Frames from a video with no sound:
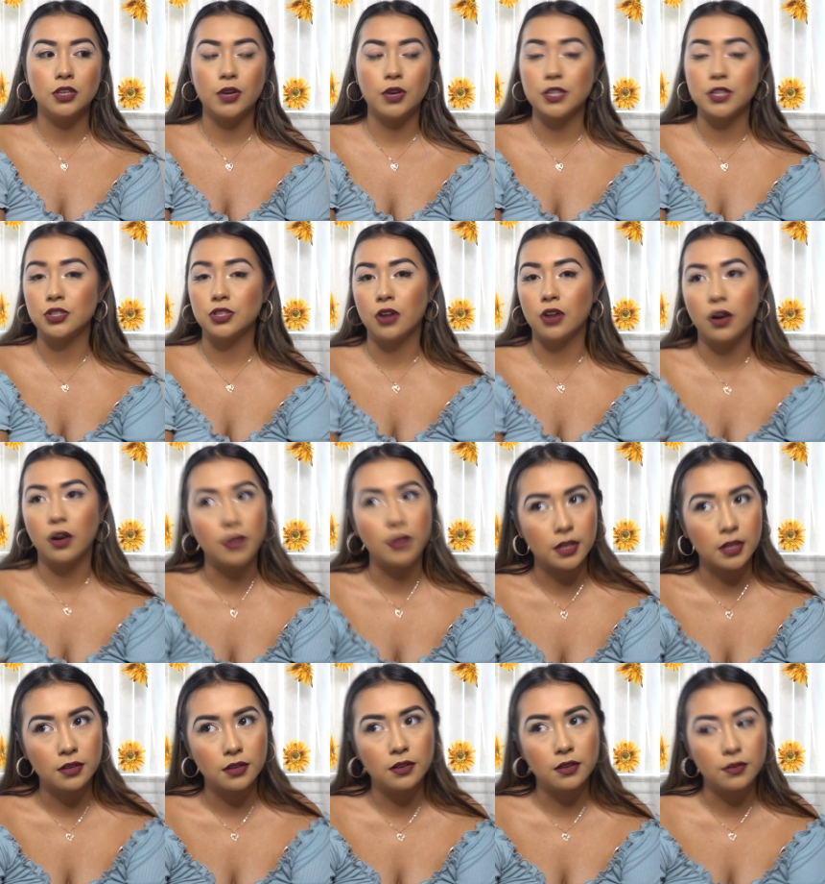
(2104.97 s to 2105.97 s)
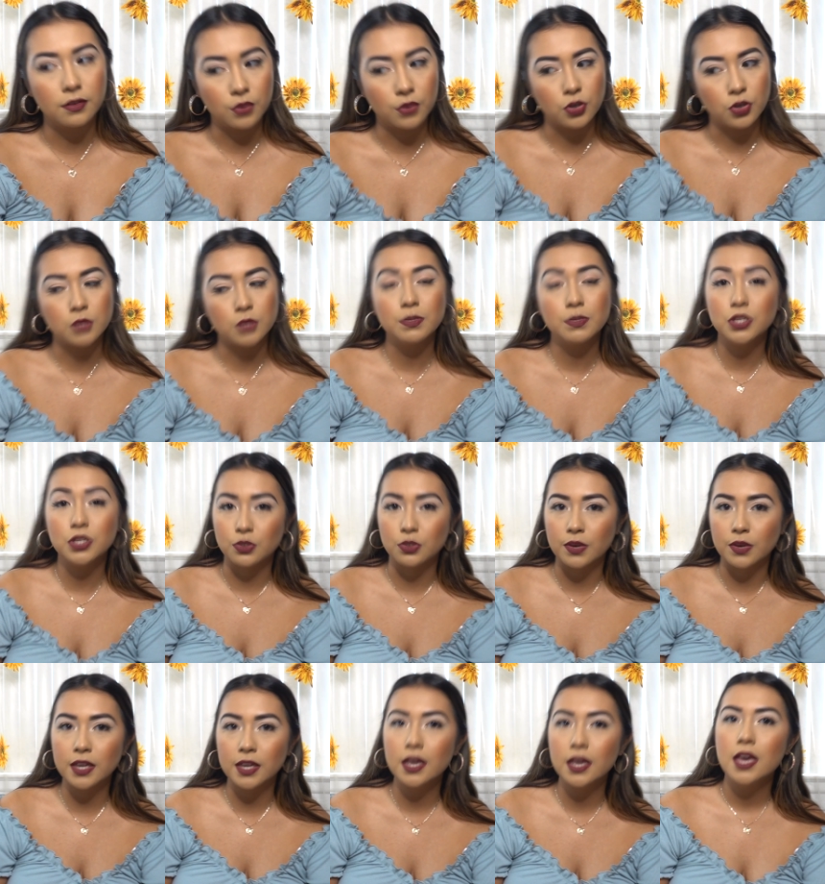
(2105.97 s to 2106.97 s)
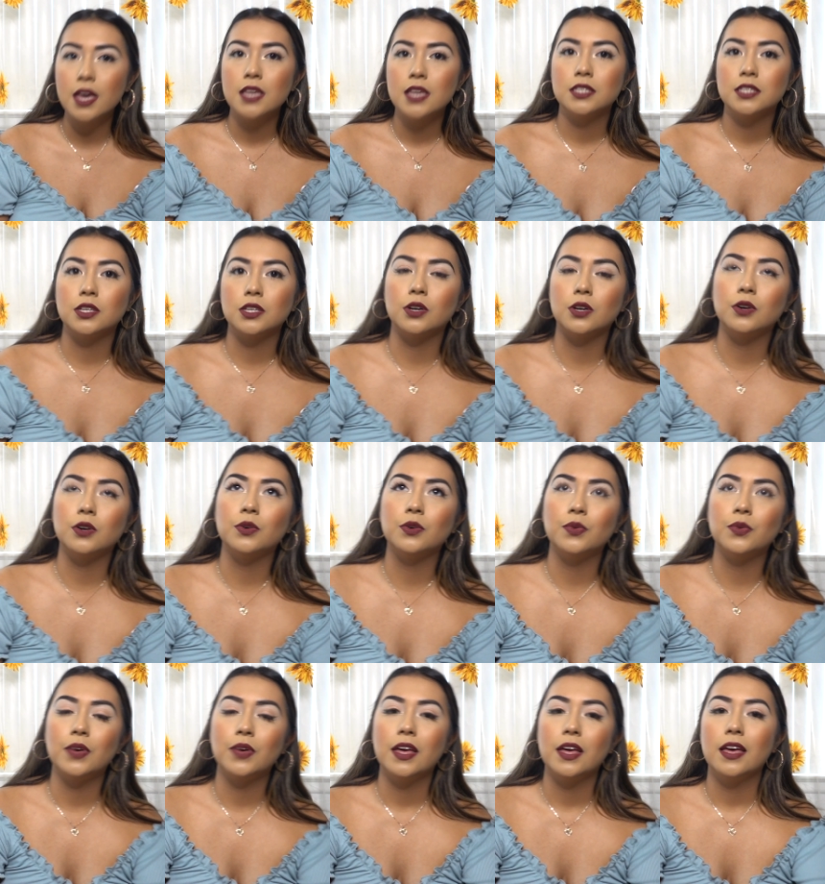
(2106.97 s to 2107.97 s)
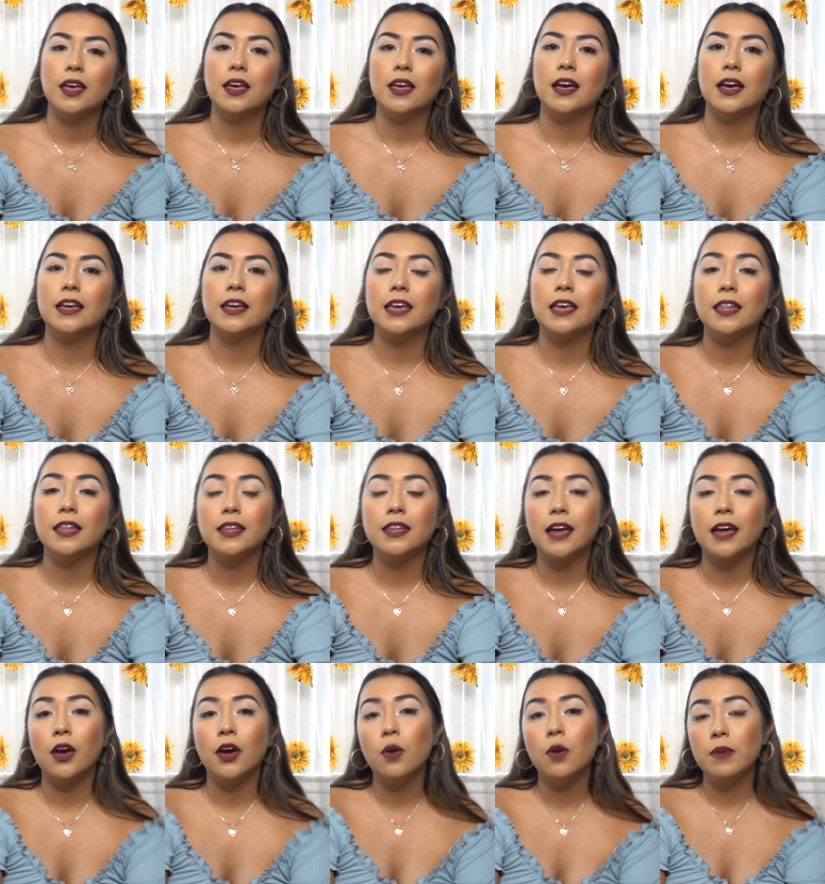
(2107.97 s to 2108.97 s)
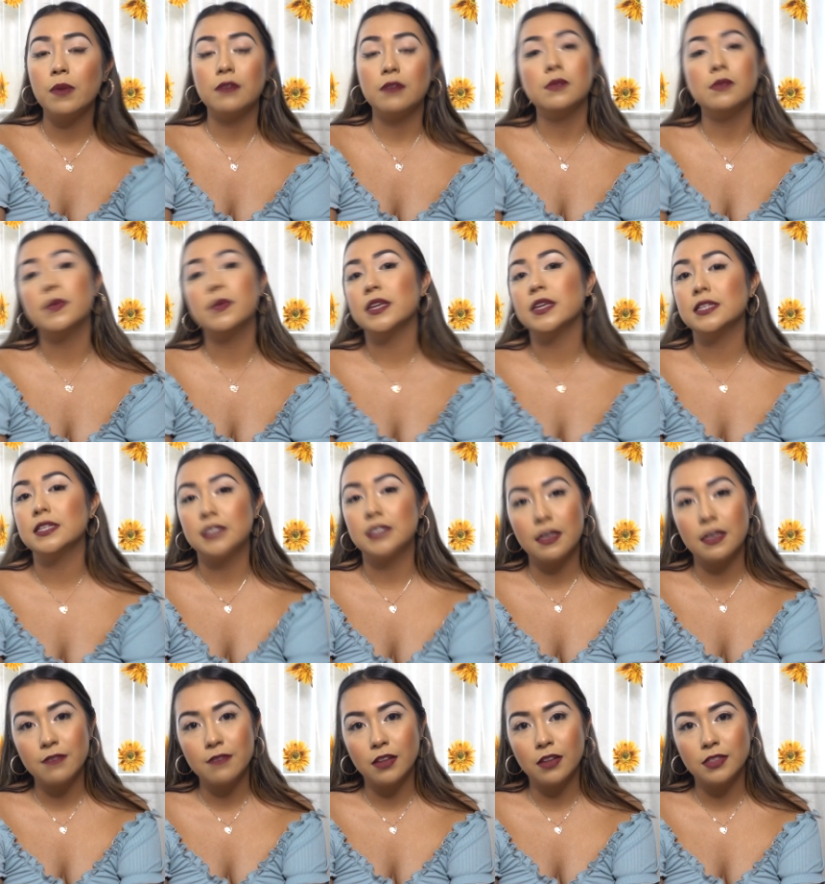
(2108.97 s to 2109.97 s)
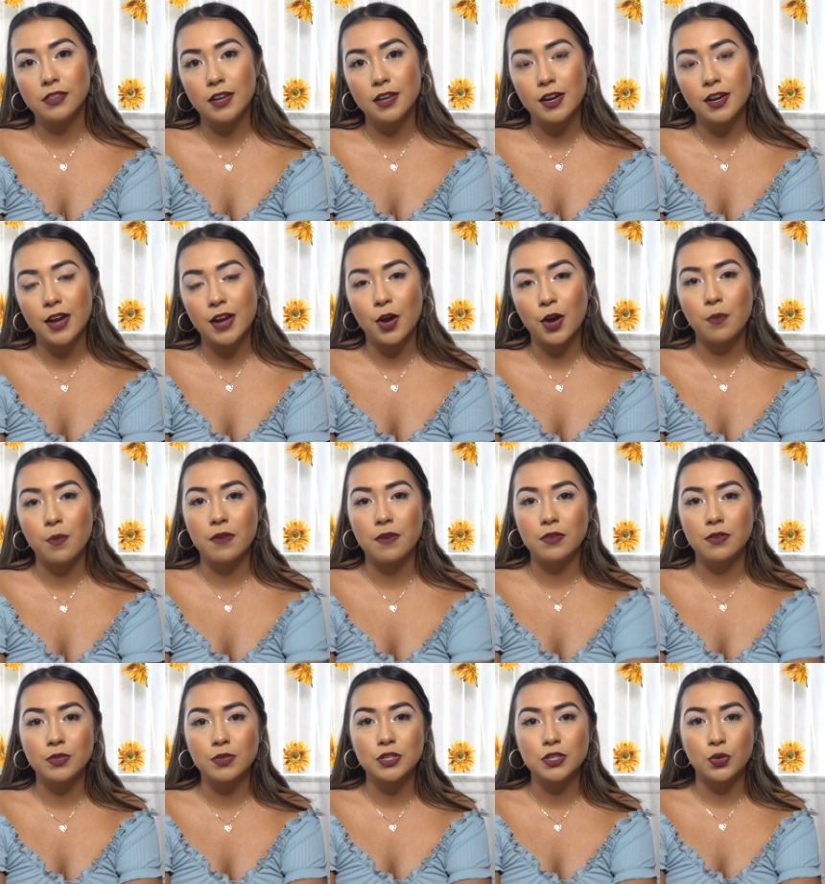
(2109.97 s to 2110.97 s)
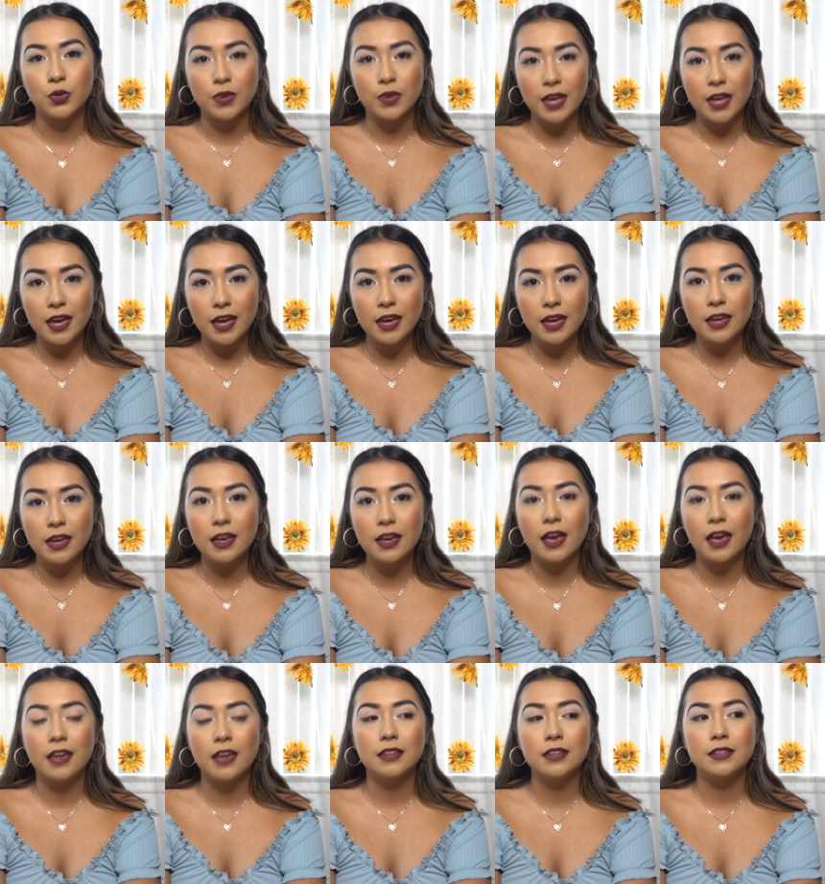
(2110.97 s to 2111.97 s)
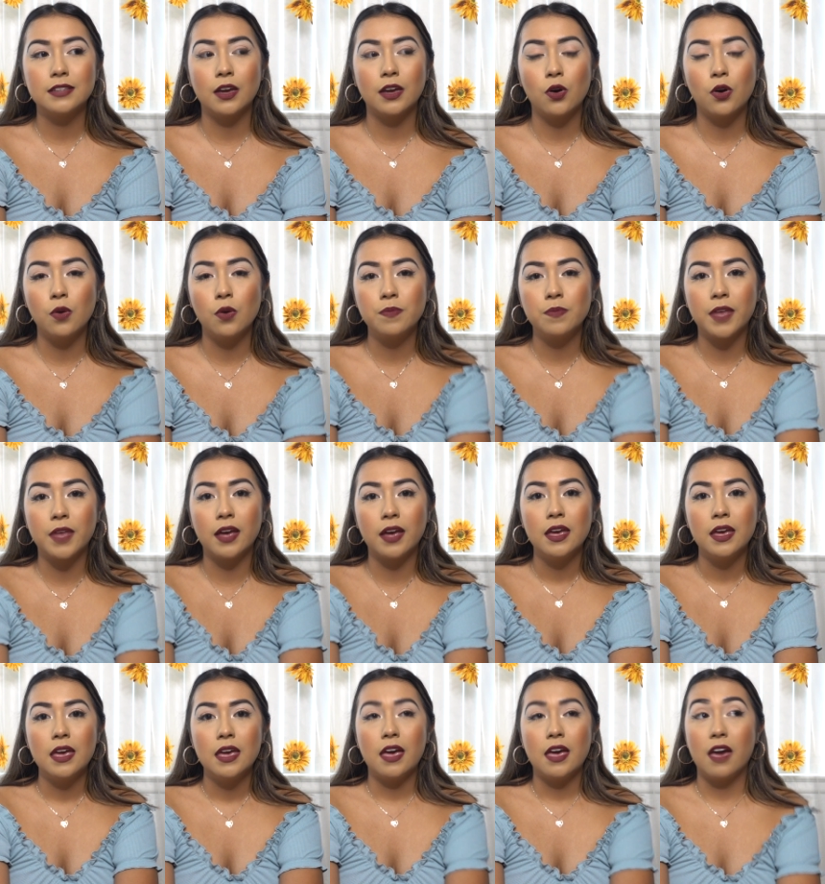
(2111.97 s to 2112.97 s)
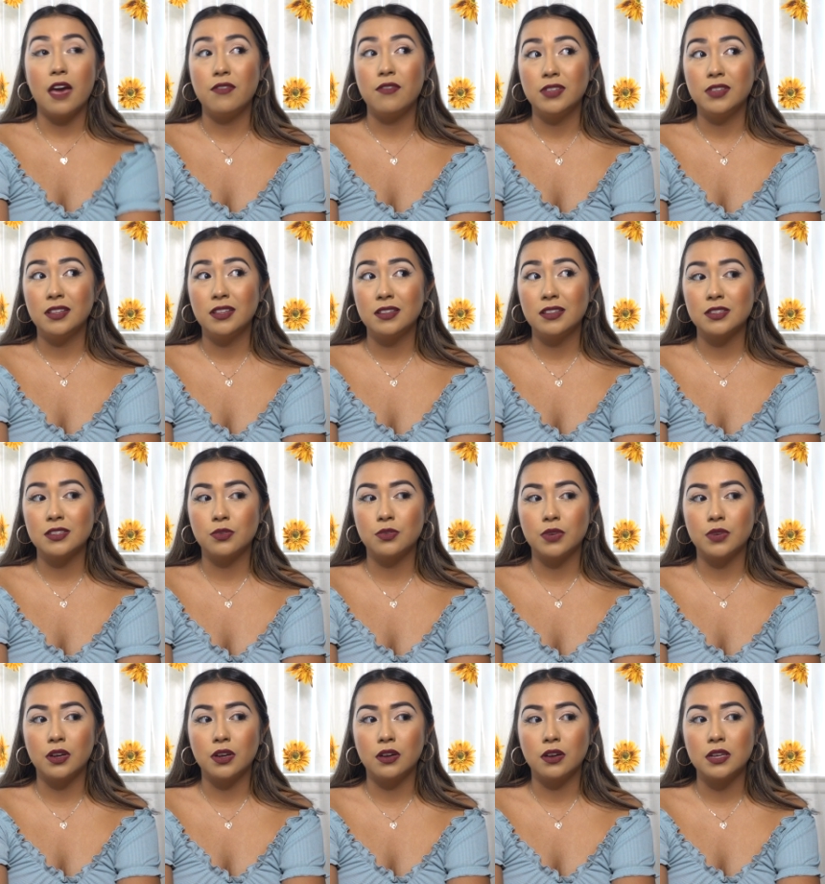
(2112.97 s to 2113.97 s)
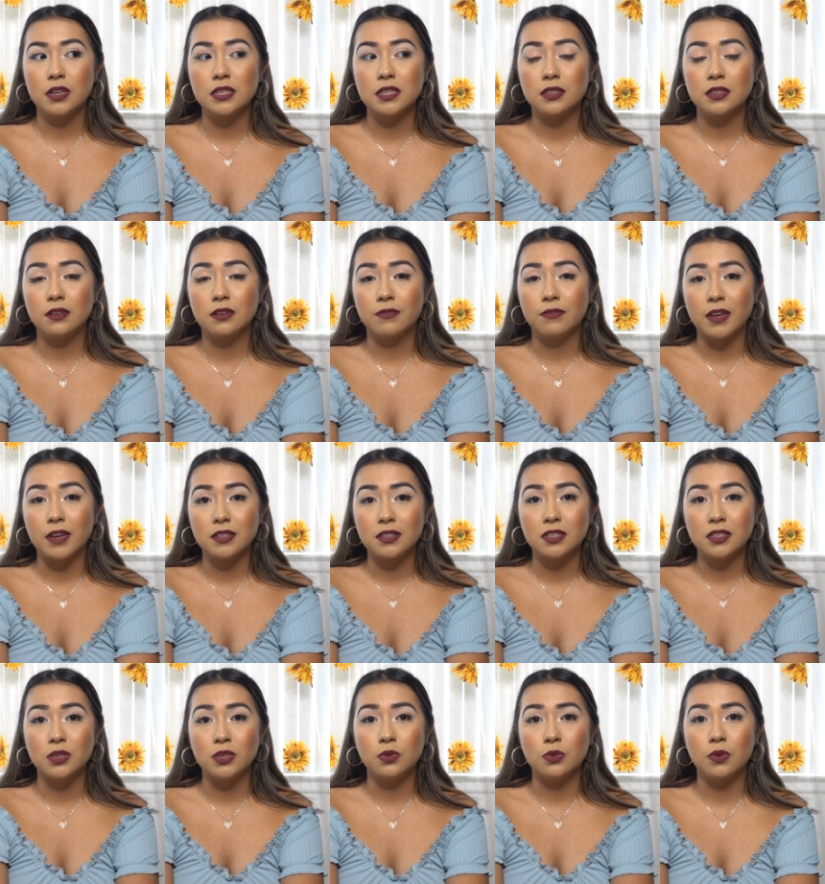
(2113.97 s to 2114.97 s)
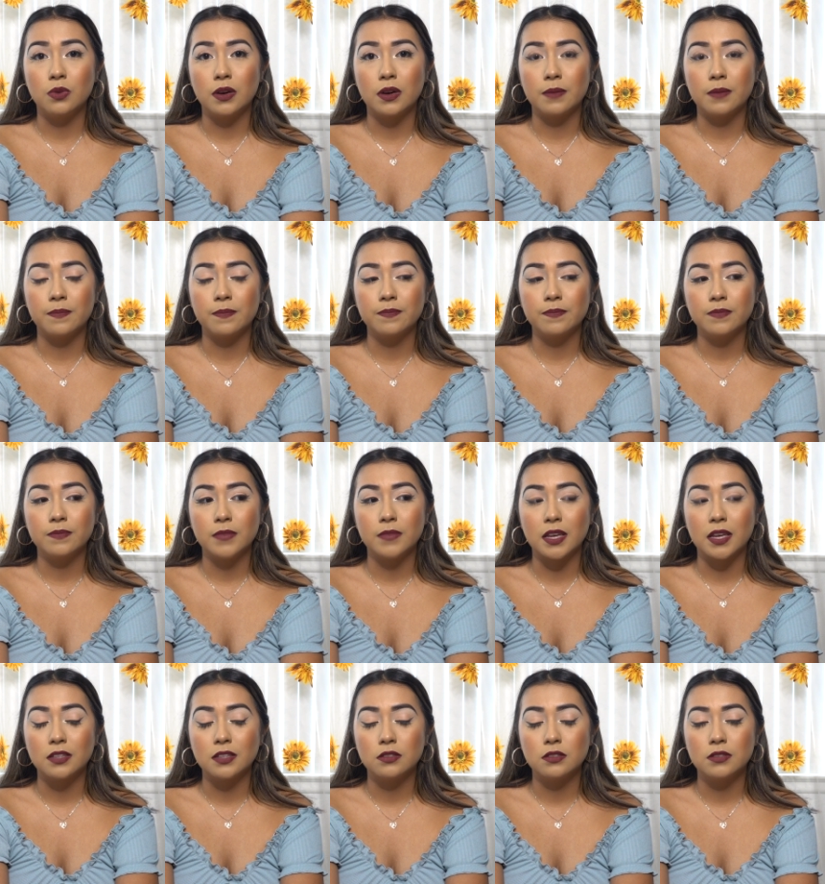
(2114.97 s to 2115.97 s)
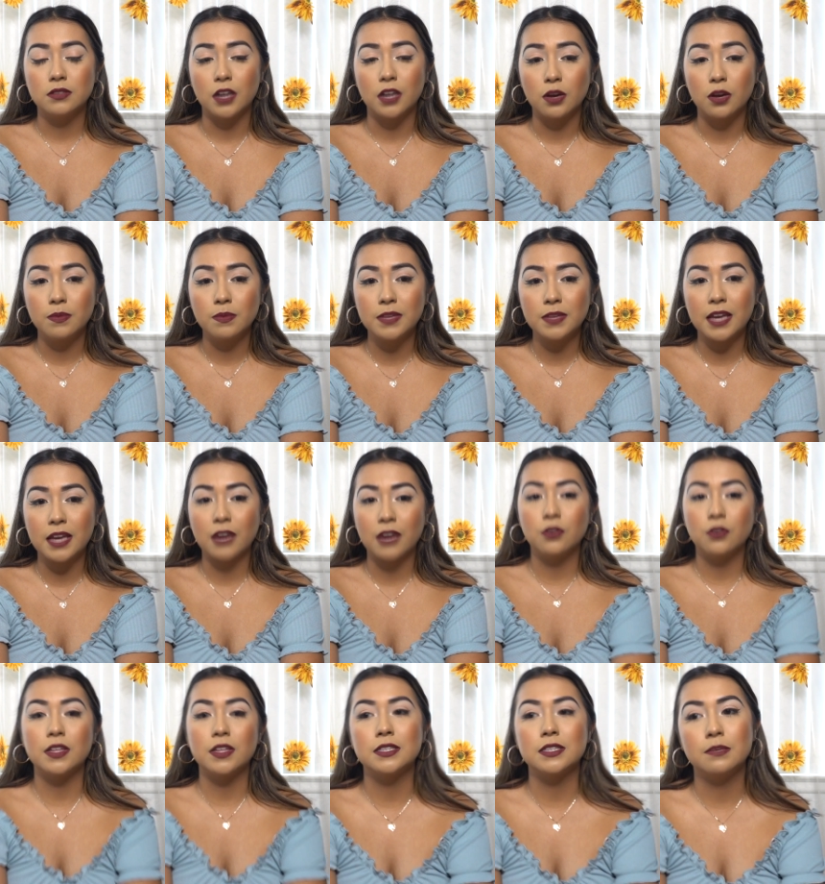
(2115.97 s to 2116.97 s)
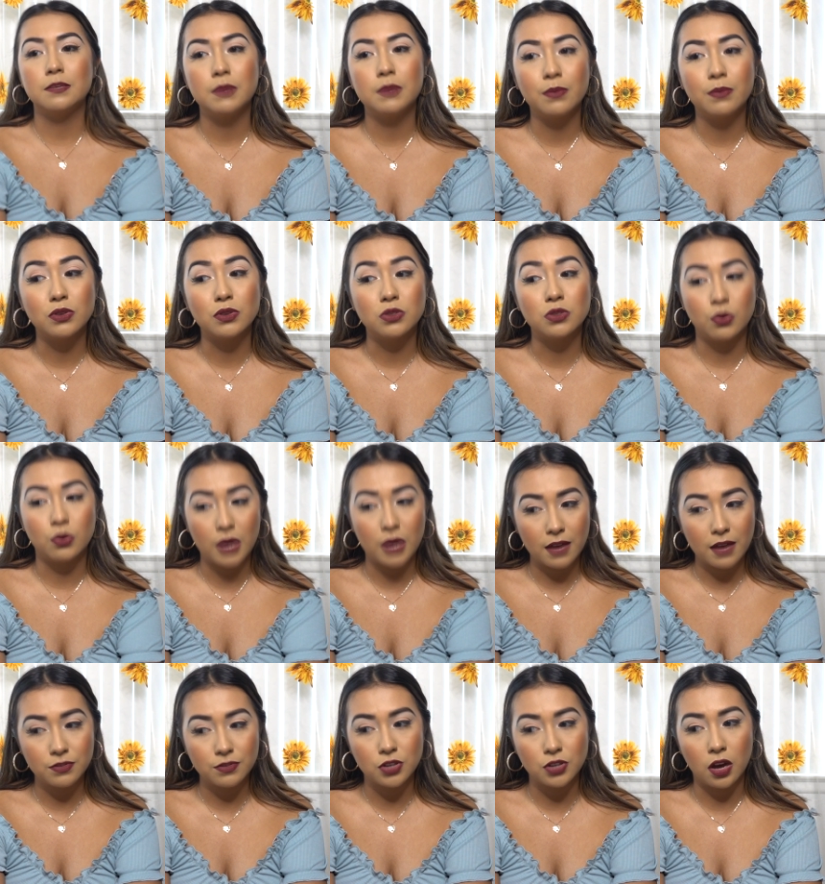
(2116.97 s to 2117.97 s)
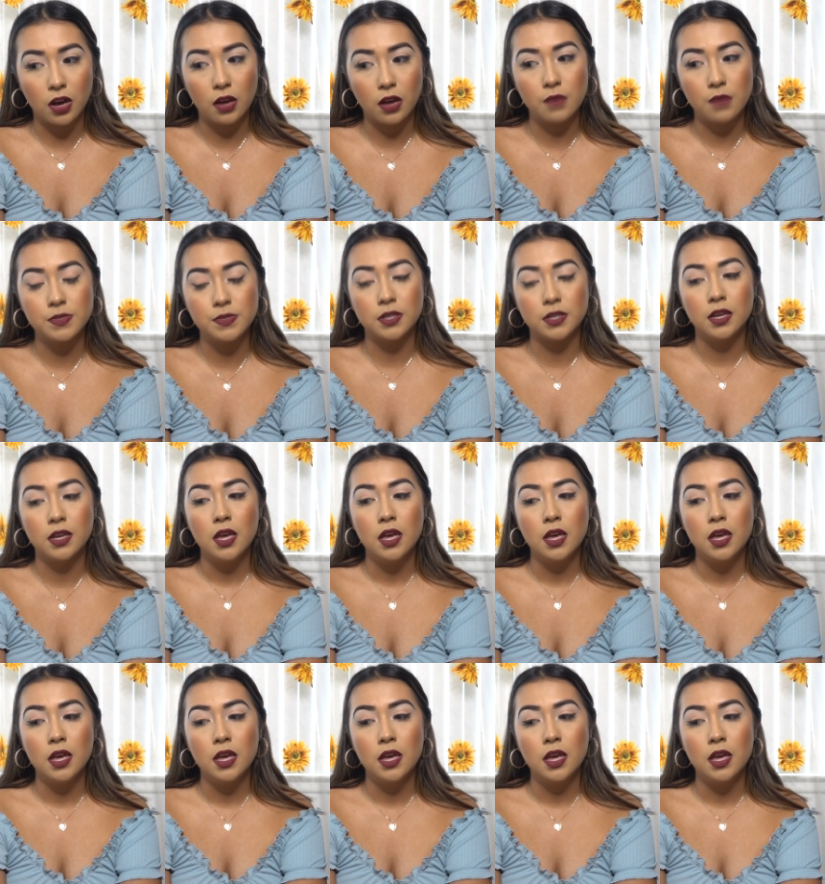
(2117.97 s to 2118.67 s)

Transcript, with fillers: you guys should all like of course be doing. So again, like I hope everybody is safe out there, I hope everyone's okay, and I hope that everything that's going on isn't affecting you like terribly. I know that some people don't have jobs, and